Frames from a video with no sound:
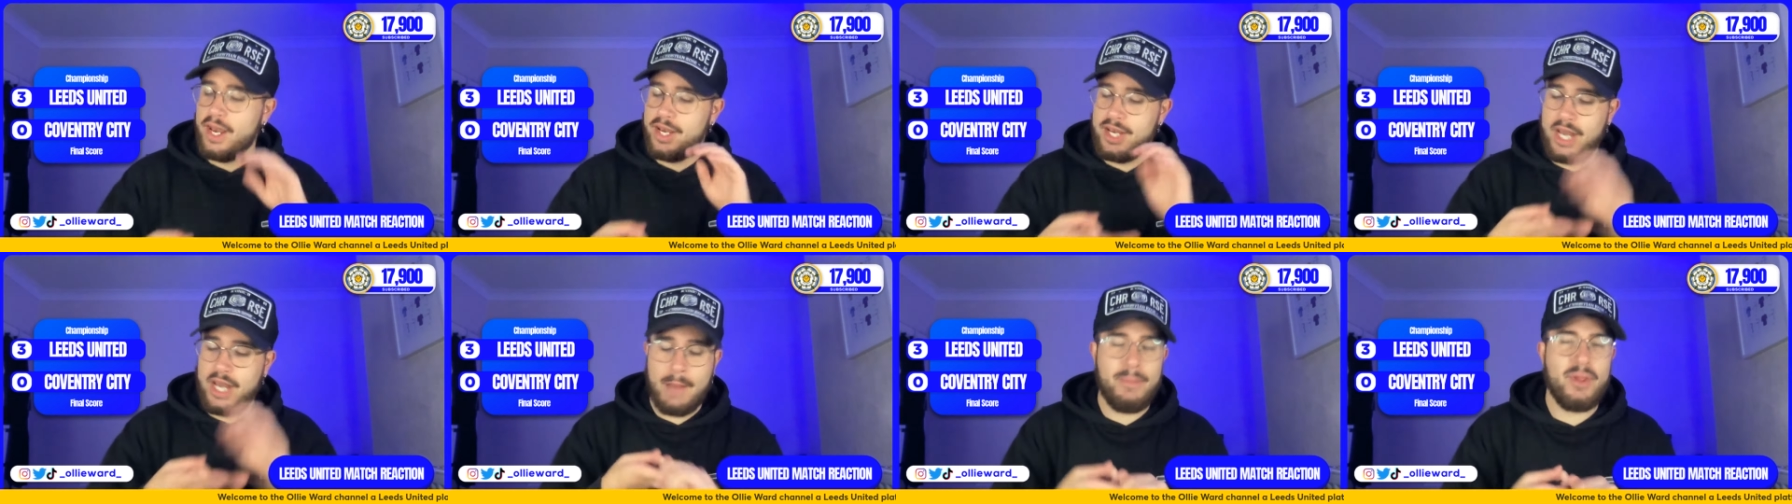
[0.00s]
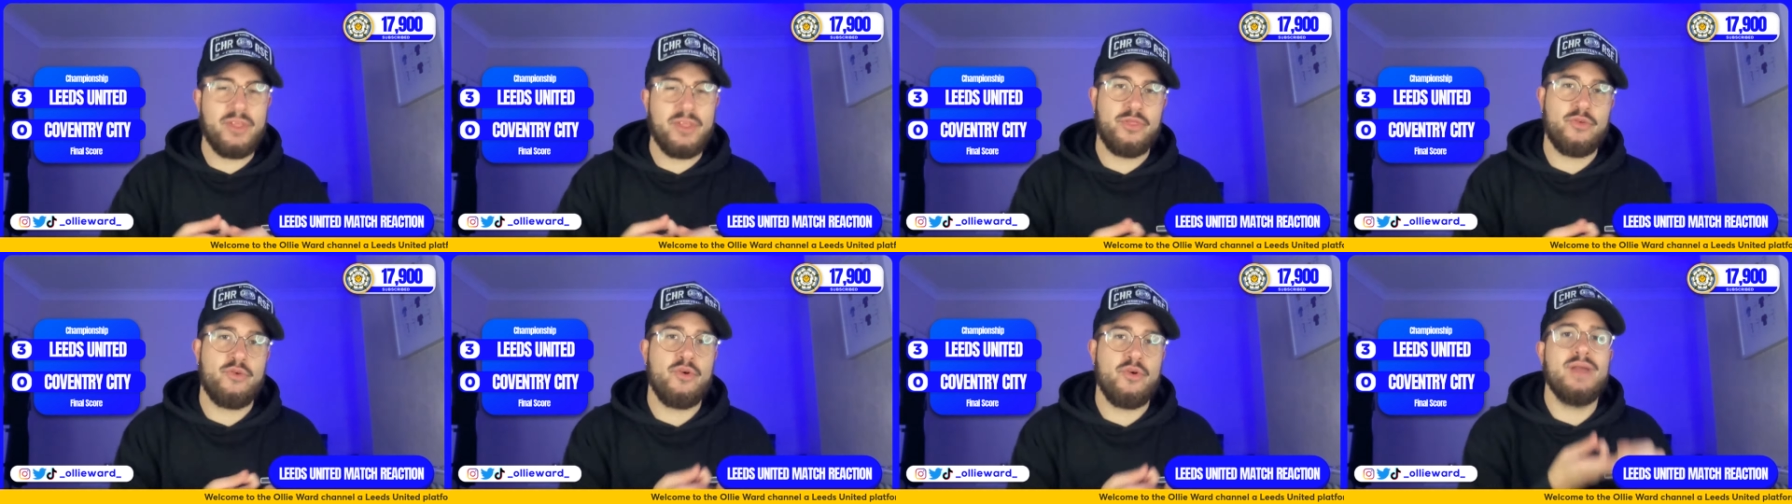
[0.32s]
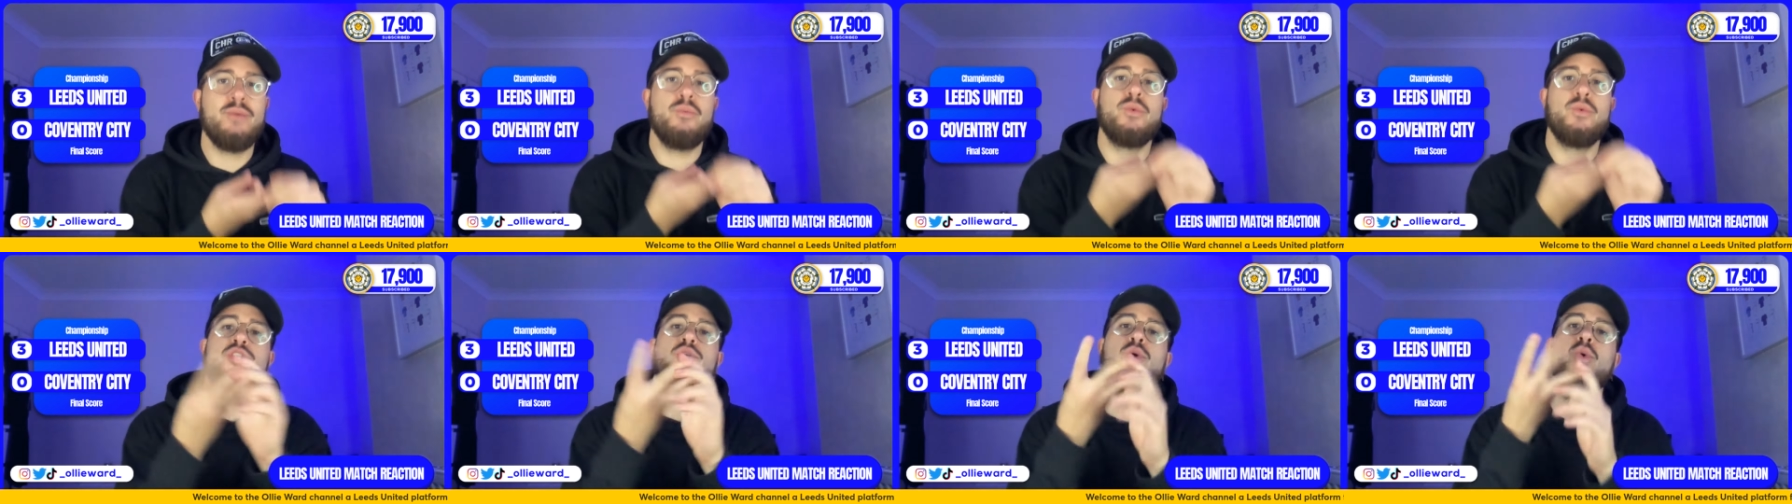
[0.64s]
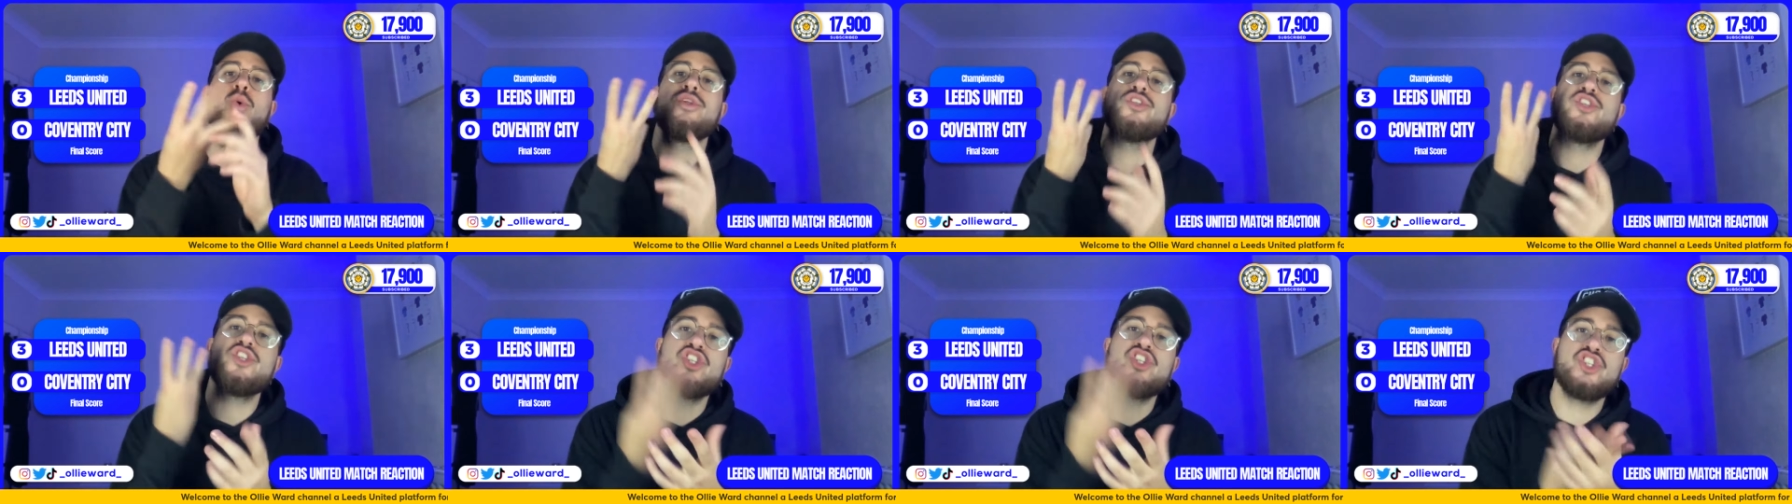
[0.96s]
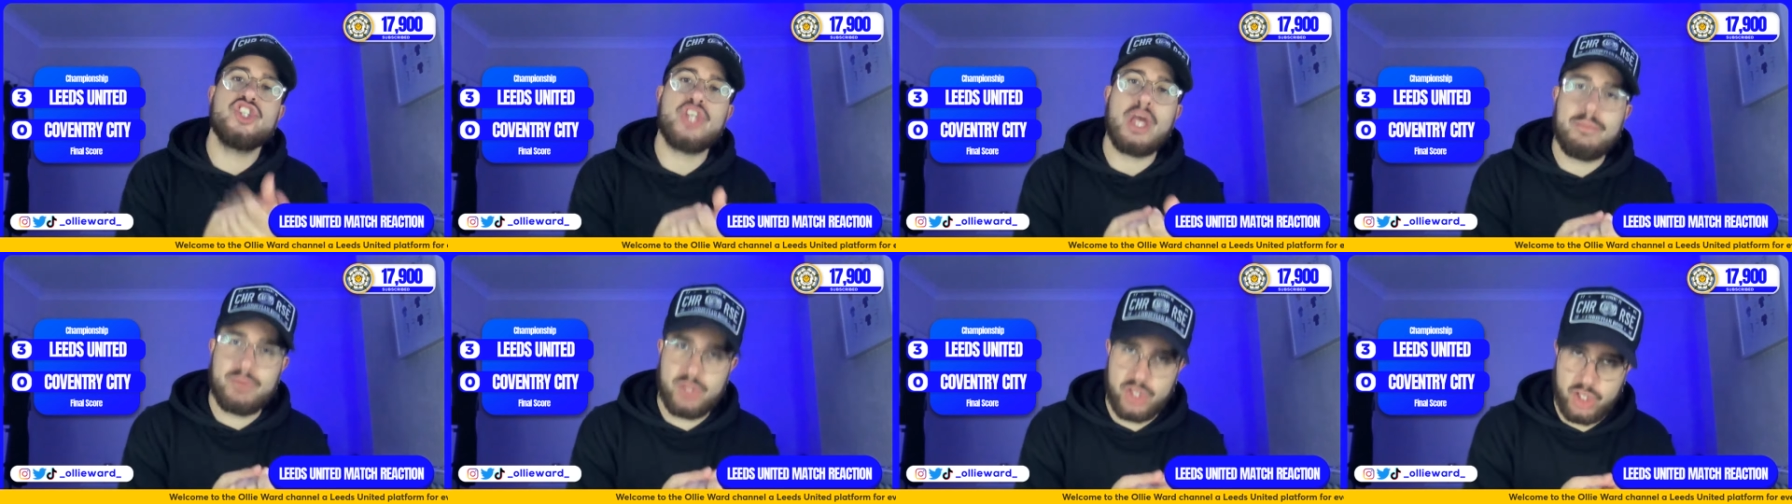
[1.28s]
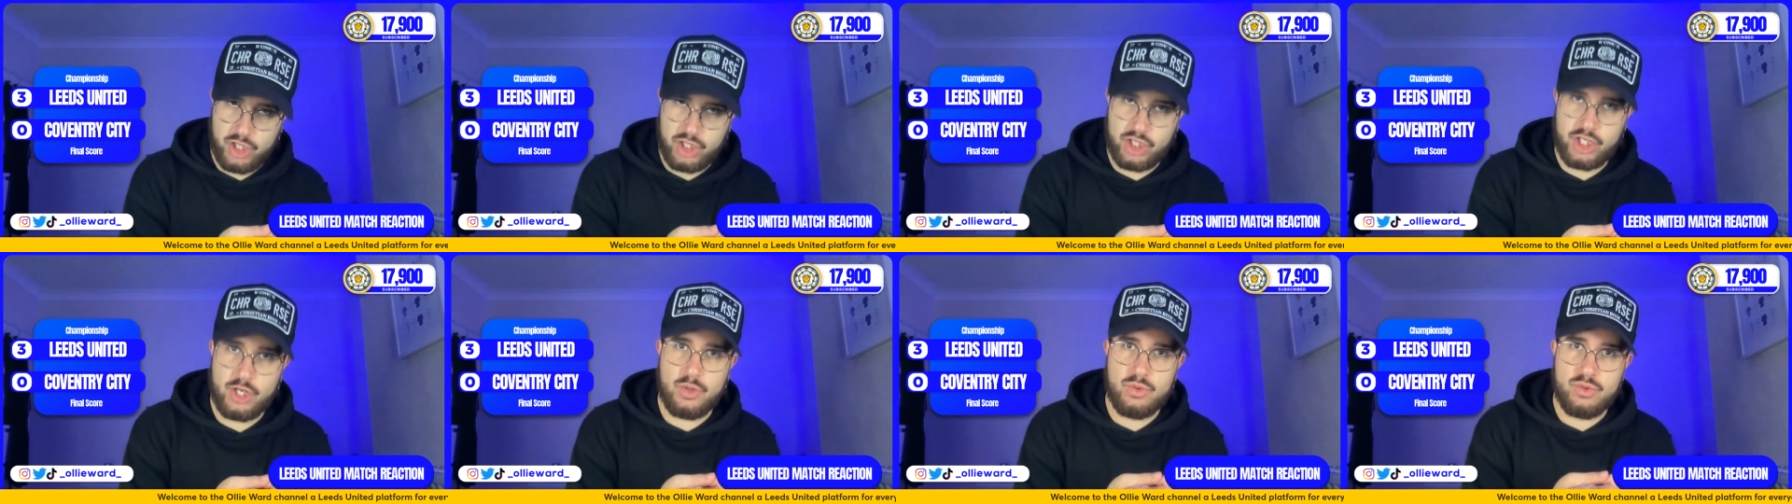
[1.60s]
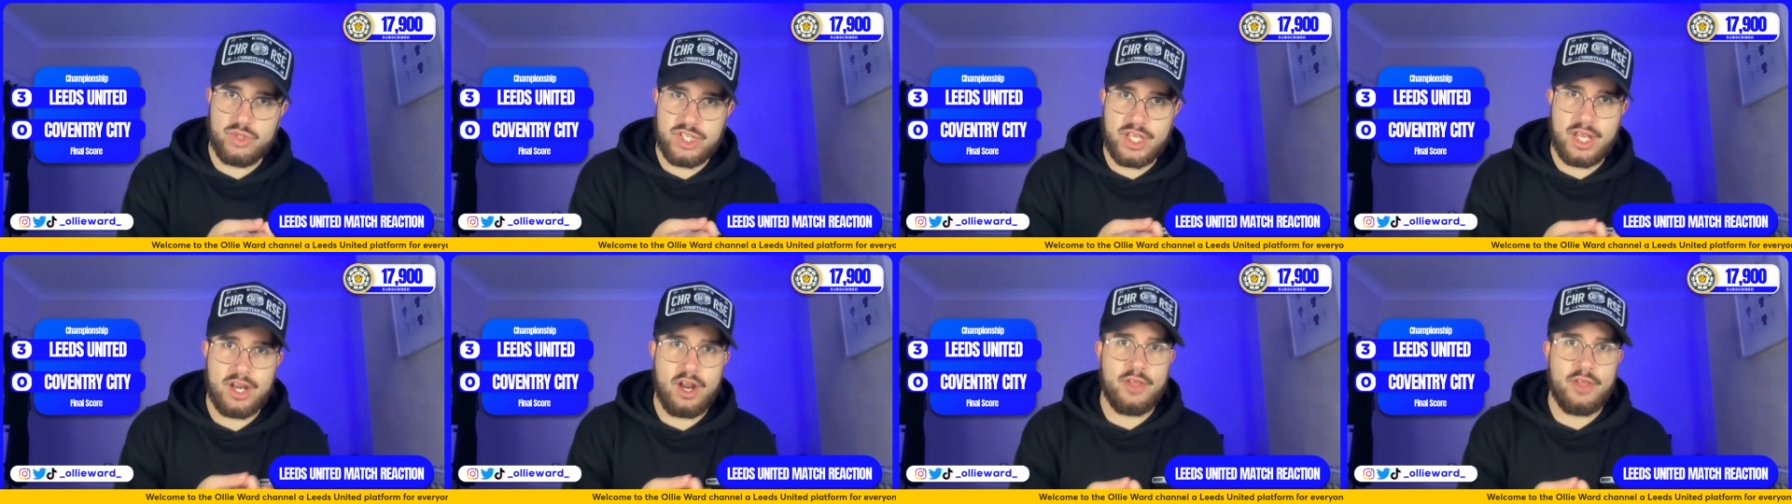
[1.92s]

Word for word: Number three, we're talking substitutes.